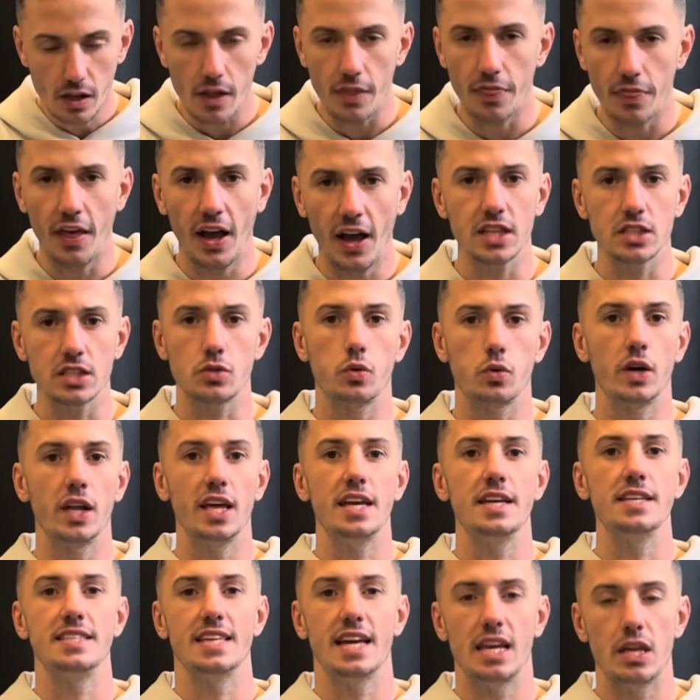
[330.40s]
that's what it
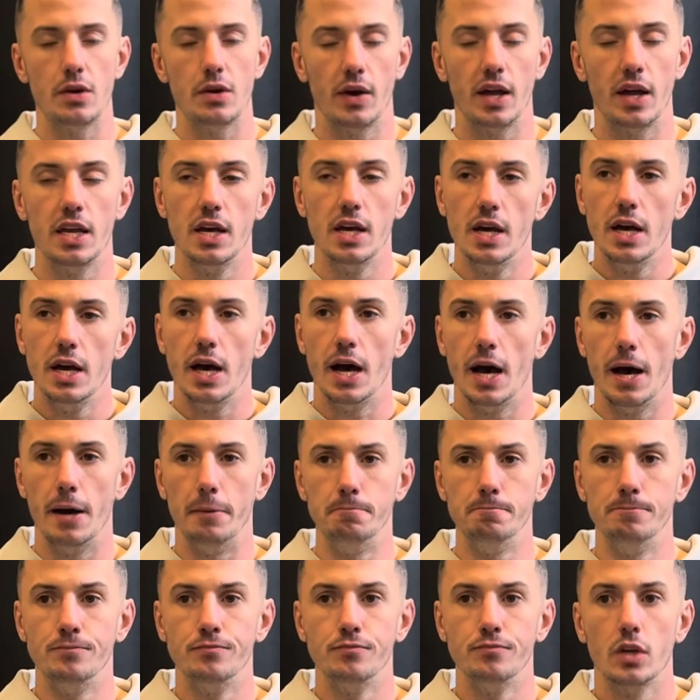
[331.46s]
is anyway.
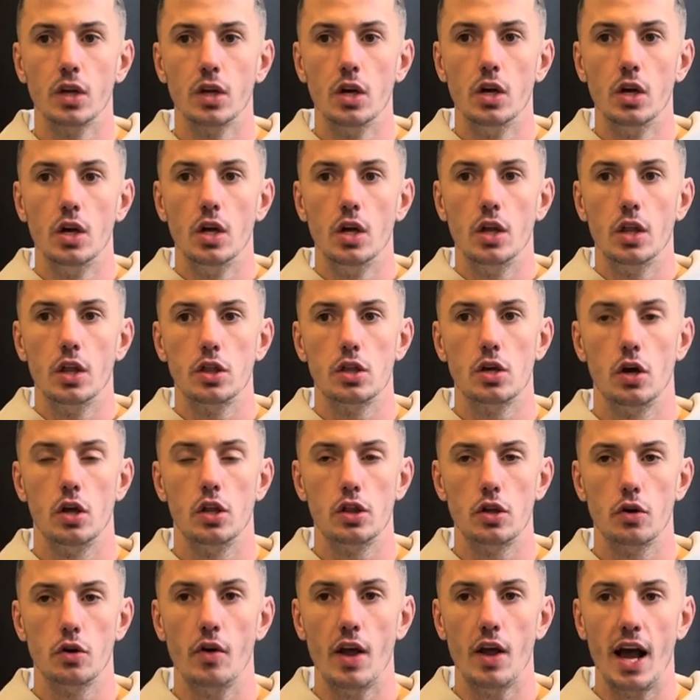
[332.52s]

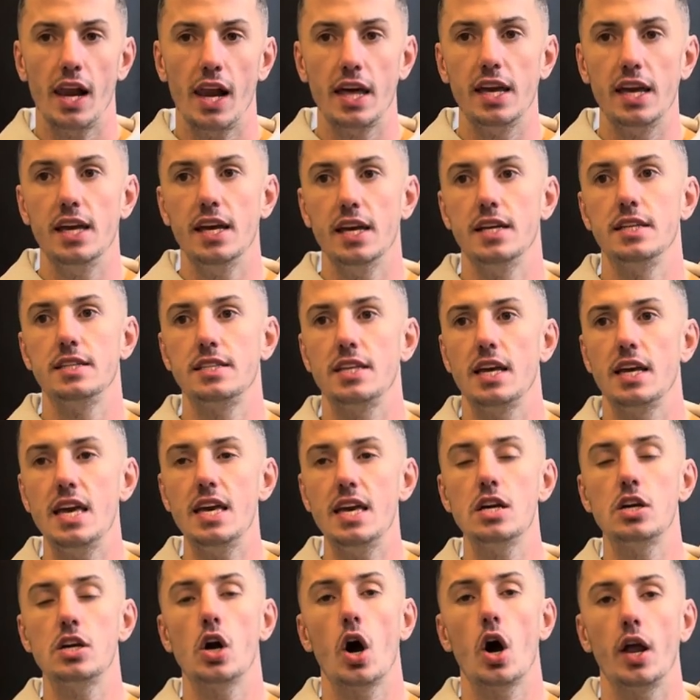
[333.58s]
The reality is
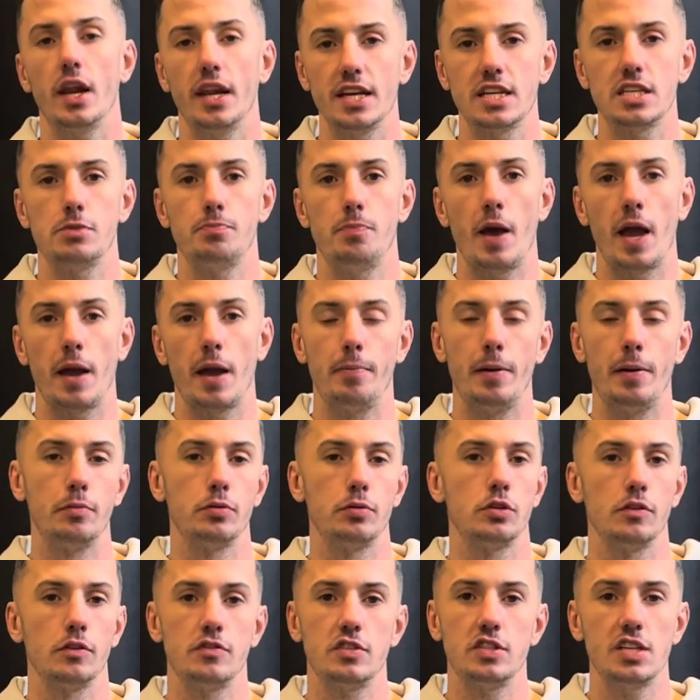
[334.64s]
he can't expect people
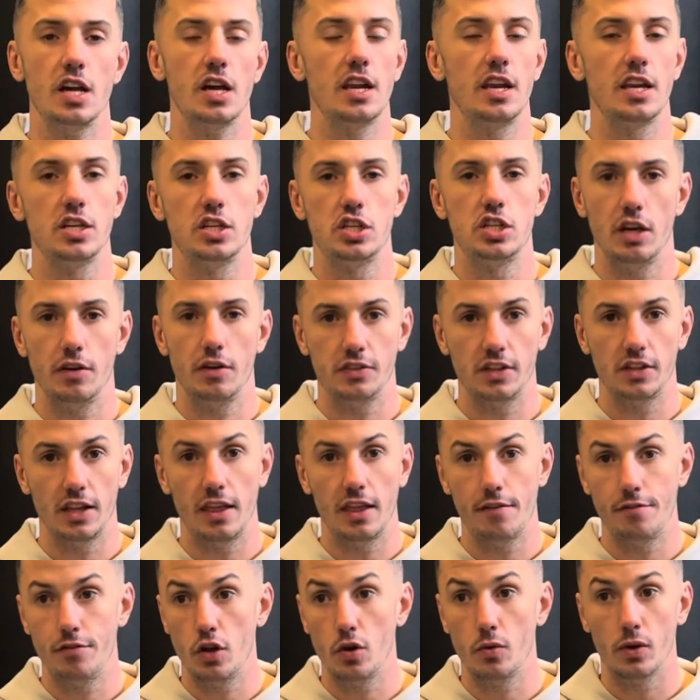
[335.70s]
to have suddenly shifted
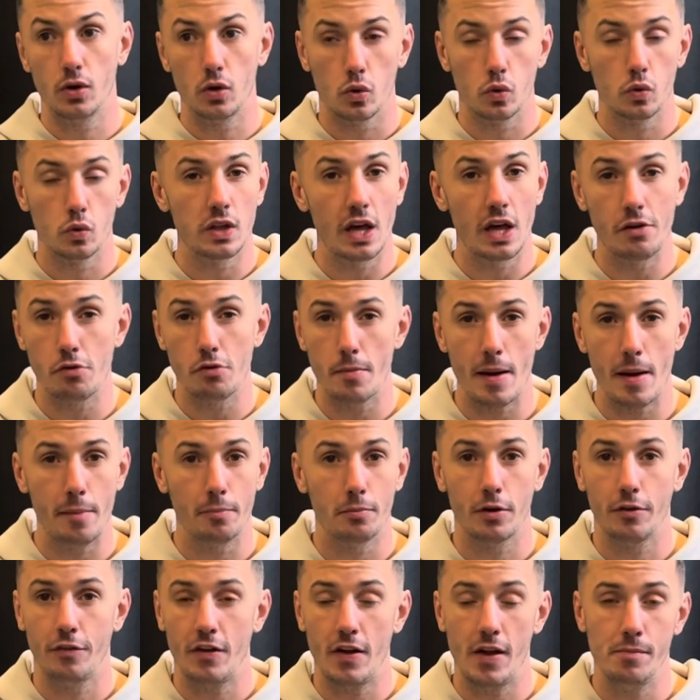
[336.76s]
their view, and all they
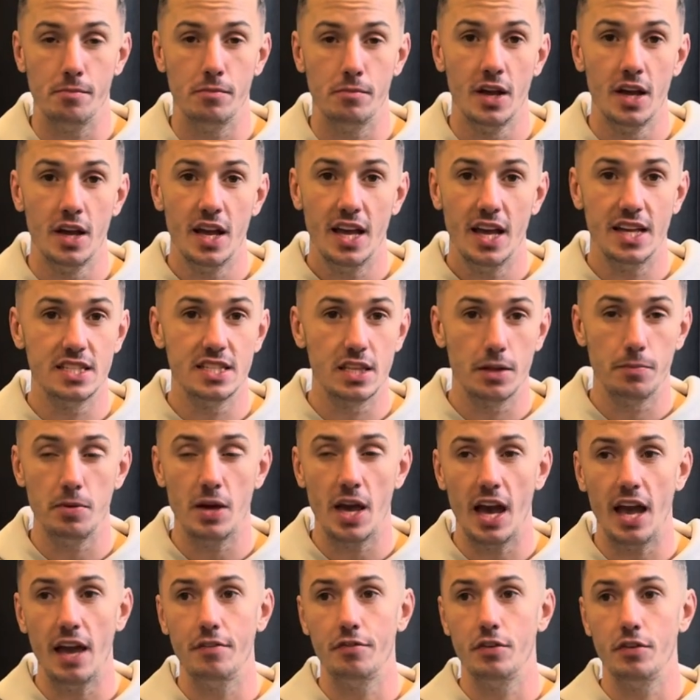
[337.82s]
remember of him is the
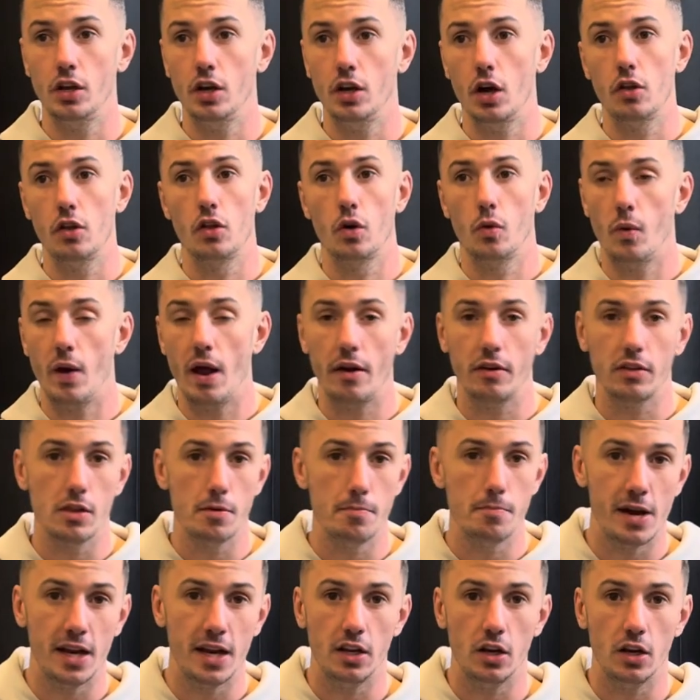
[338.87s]
behaviour. You know, the wearing the
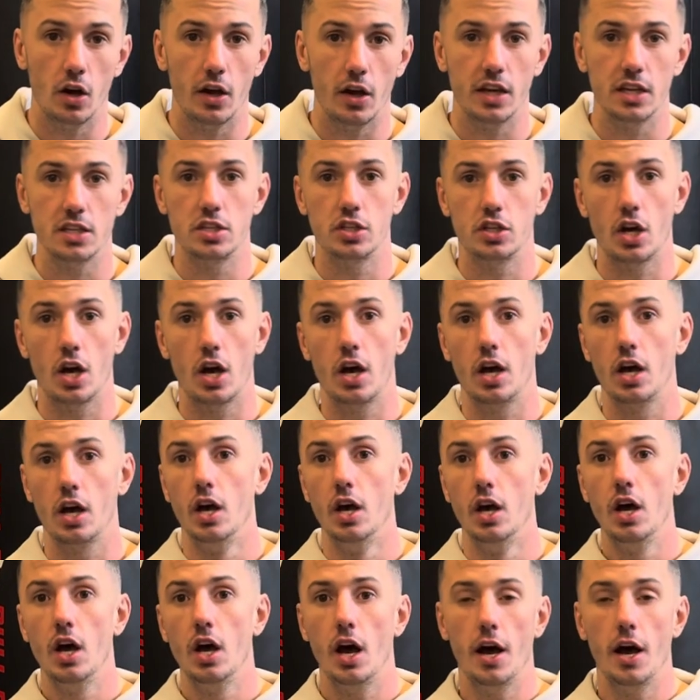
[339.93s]
Man United shirt
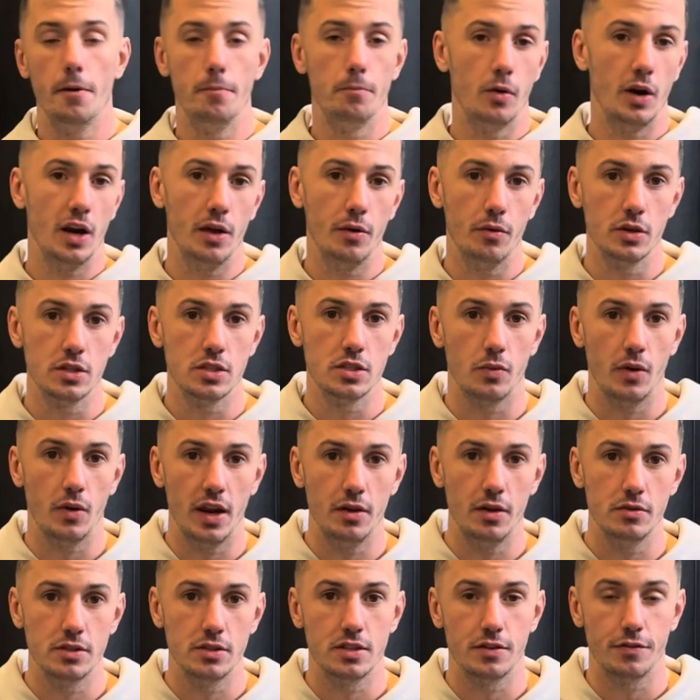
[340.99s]
when he
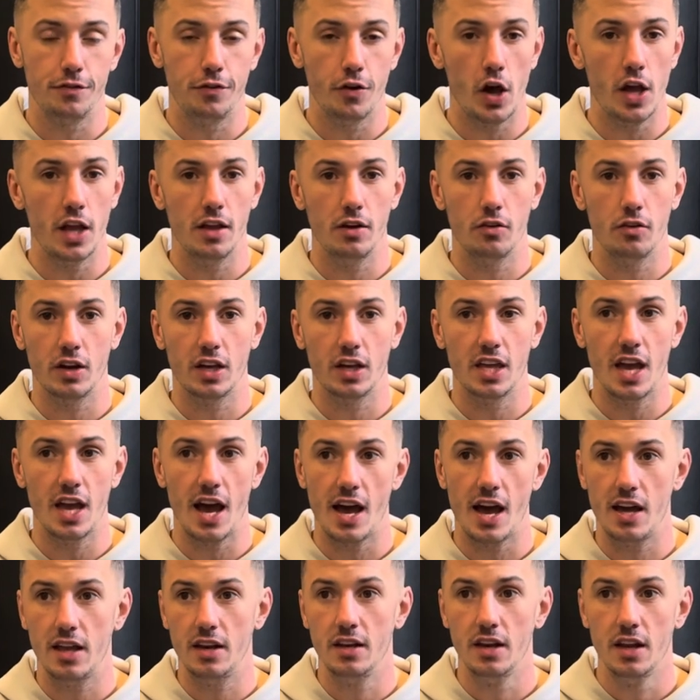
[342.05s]
was fighting Ricky
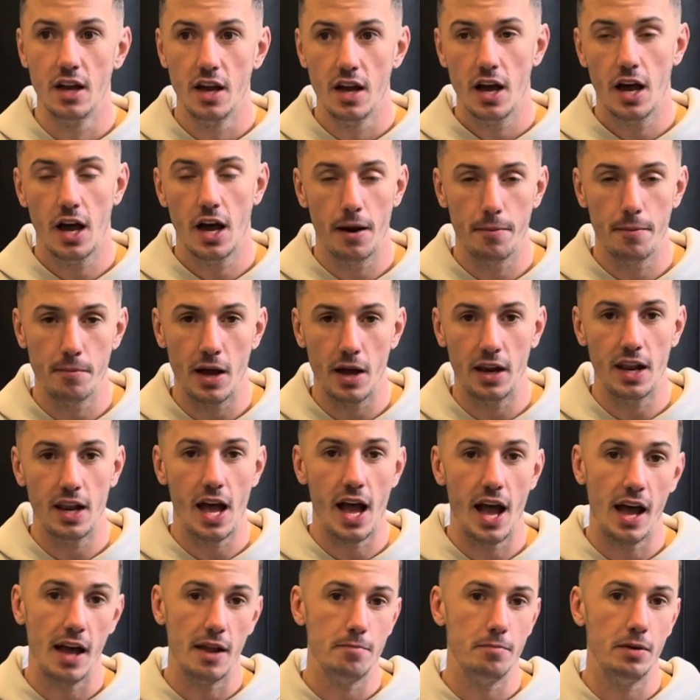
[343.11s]
Hatton, and
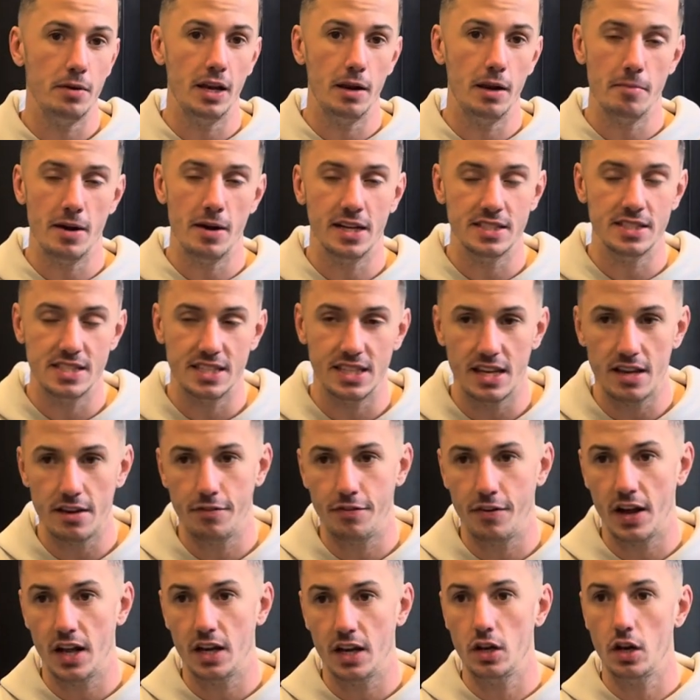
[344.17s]
Hatton being a Man City
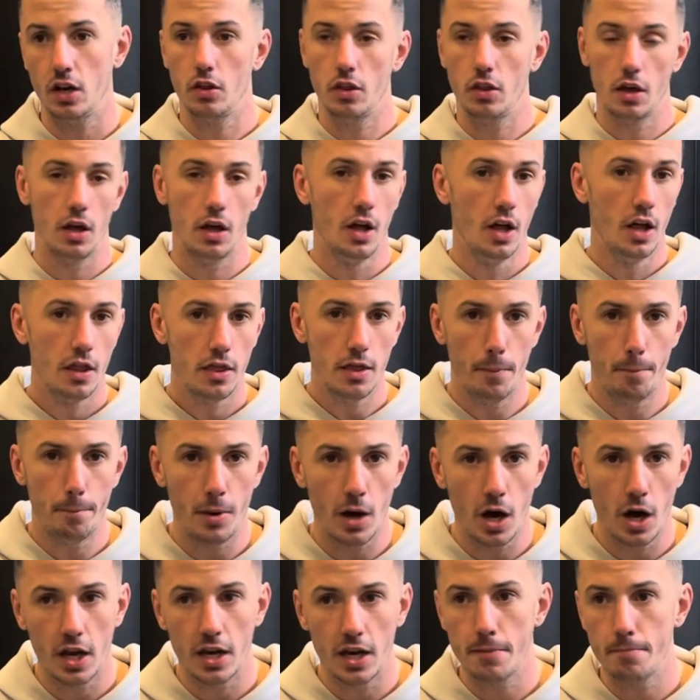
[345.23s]
fan. You know, the
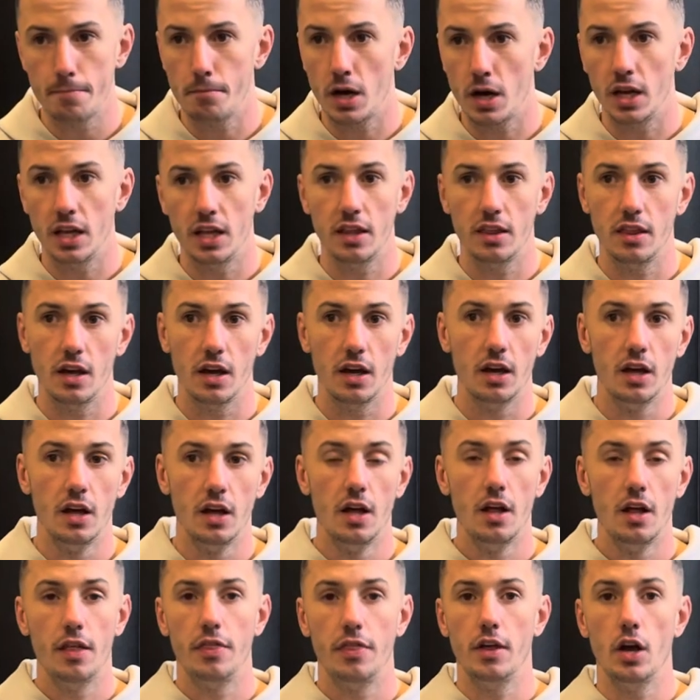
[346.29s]
burning money, the
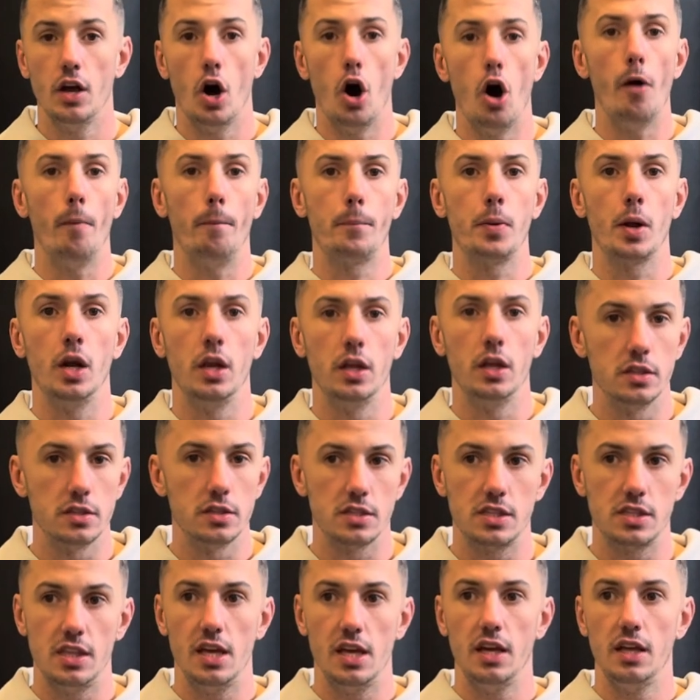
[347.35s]

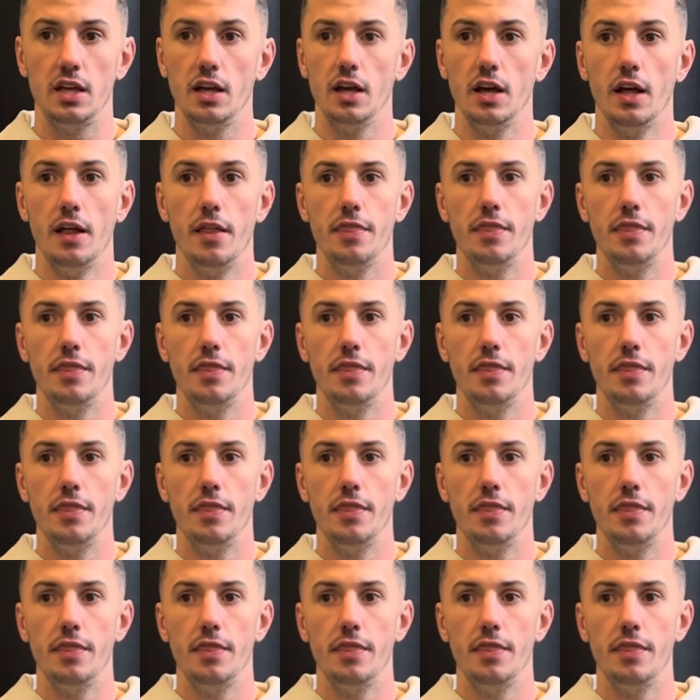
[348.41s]
opulence, the